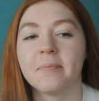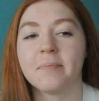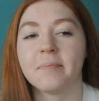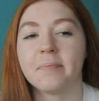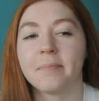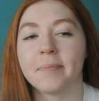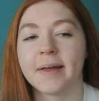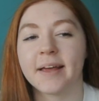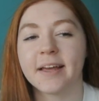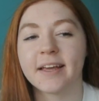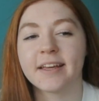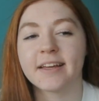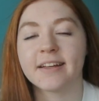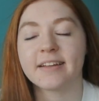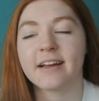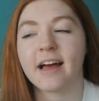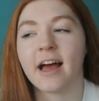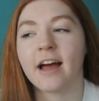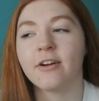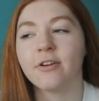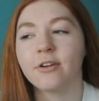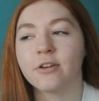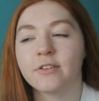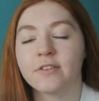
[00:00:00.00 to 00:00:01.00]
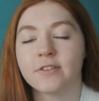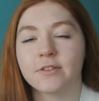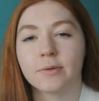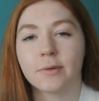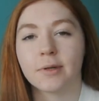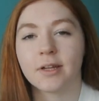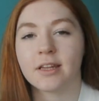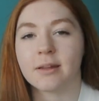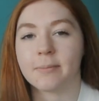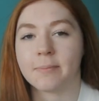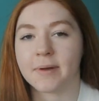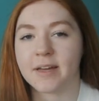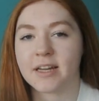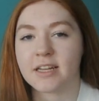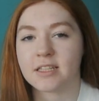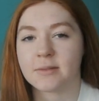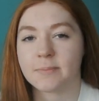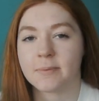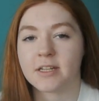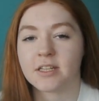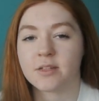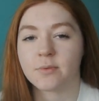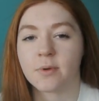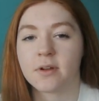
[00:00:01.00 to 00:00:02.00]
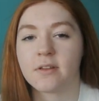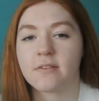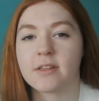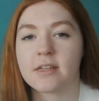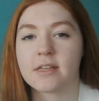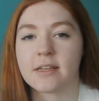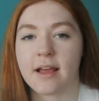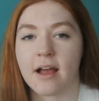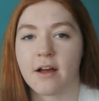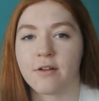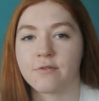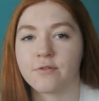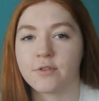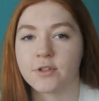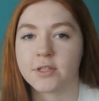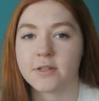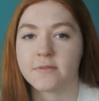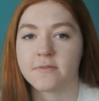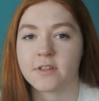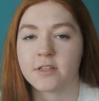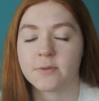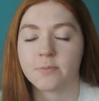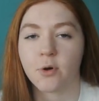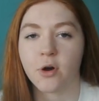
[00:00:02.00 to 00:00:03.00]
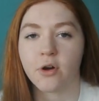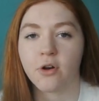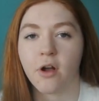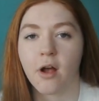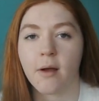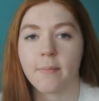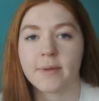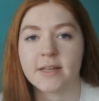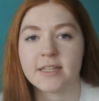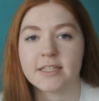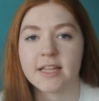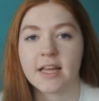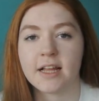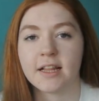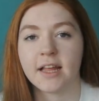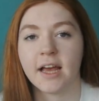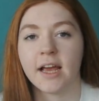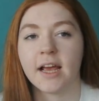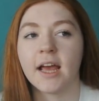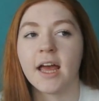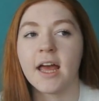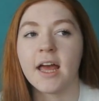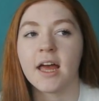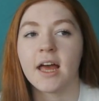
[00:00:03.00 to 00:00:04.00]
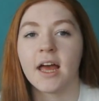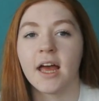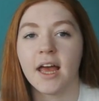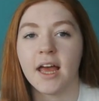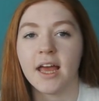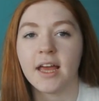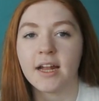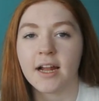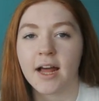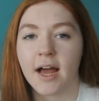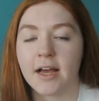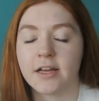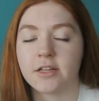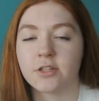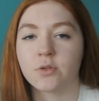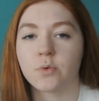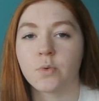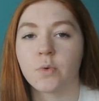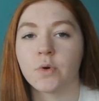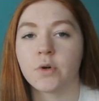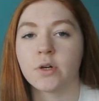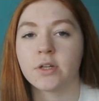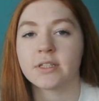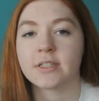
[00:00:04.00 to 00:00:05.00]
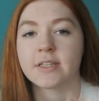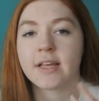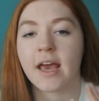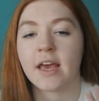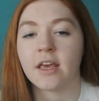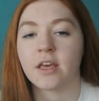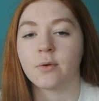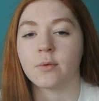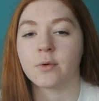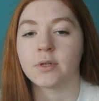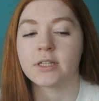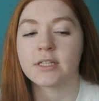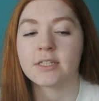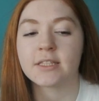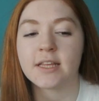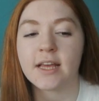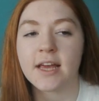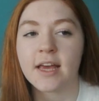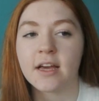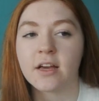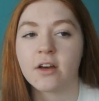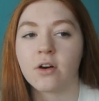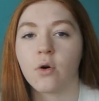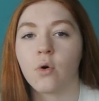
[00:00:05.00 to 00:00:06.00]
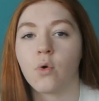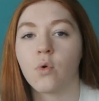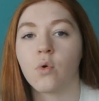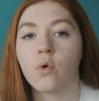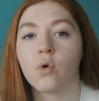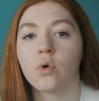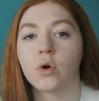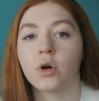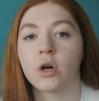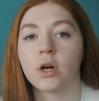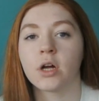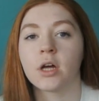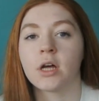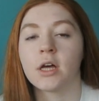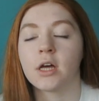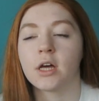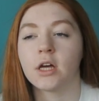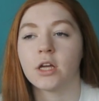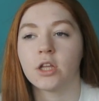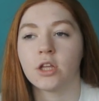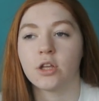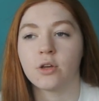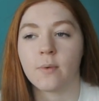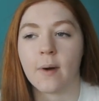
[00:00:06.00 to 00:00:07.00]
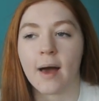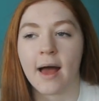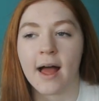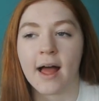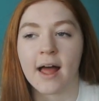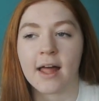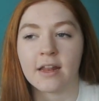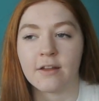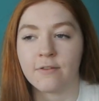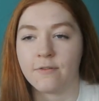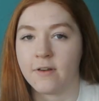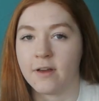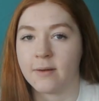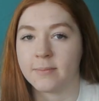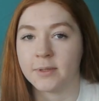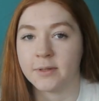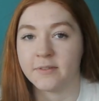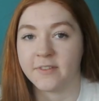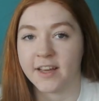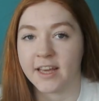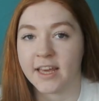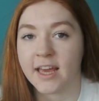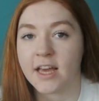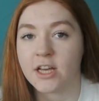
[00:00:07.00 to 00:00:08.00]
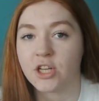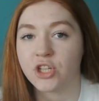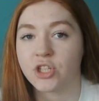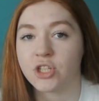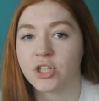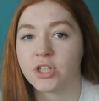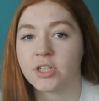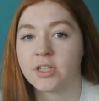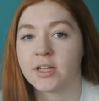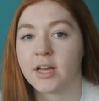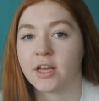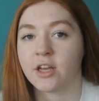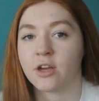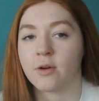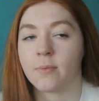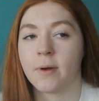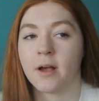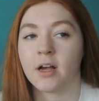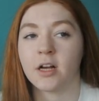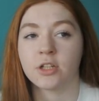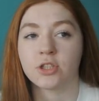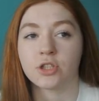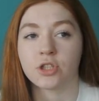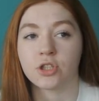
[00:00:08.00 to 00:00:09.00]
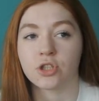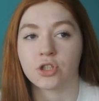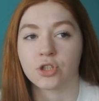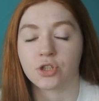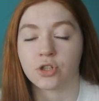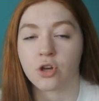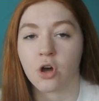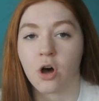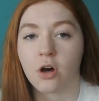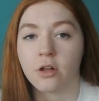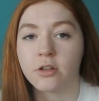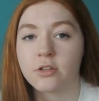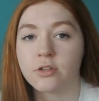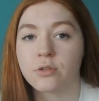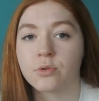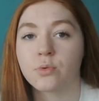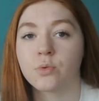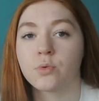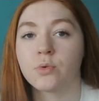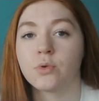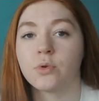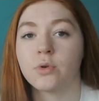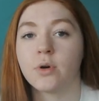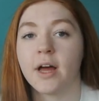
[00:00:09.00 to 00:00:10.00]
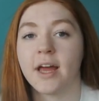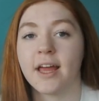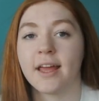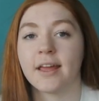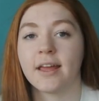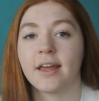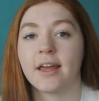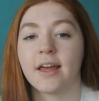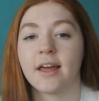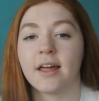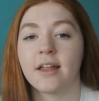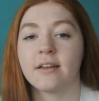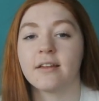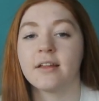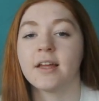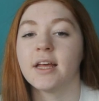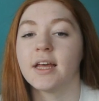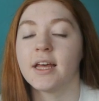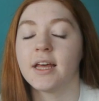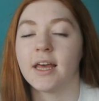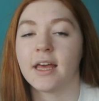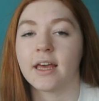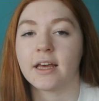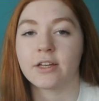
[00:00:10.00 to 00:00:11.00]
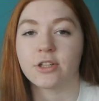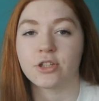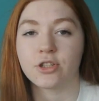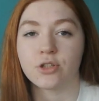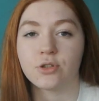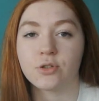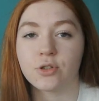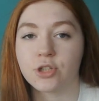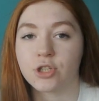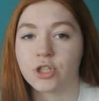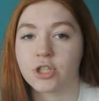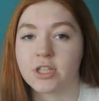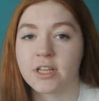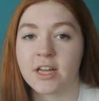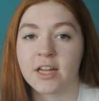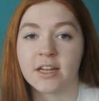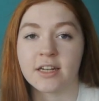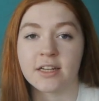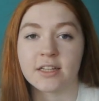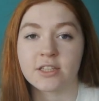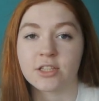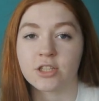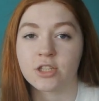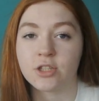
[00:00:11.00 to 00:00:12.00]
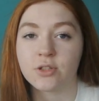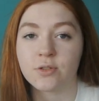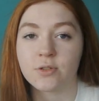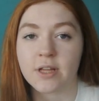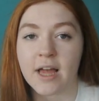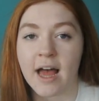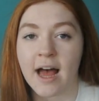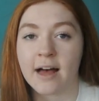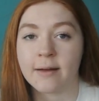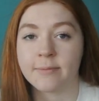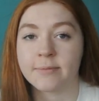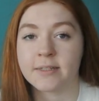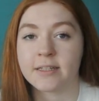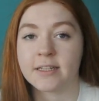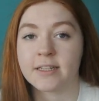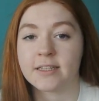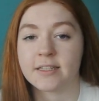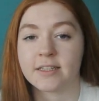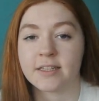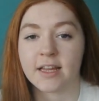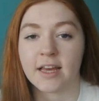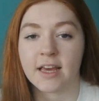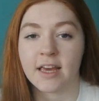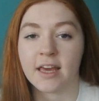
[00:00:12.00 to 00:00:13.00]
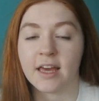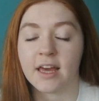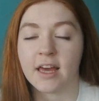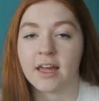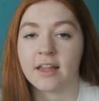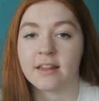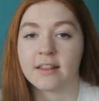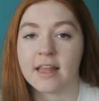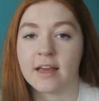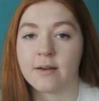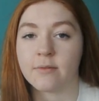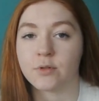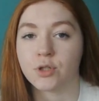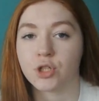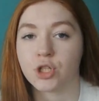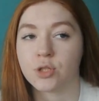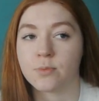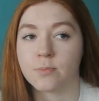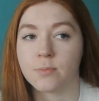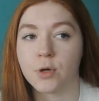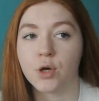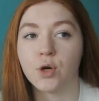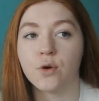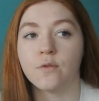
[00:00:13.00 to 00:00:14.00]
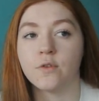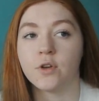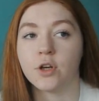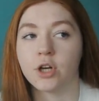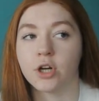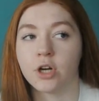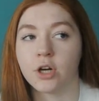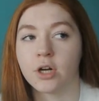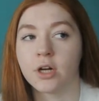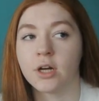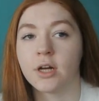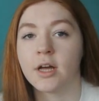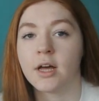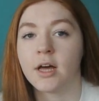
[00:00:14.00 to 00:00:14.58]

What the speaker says: biggest, I don't know if it's one of the biggest, but it's one of the downfalls of this program, is that like in high school, say you were sick or you had a family vacation, like your parents could just call the school and you could just get an excused absence, and they would just move your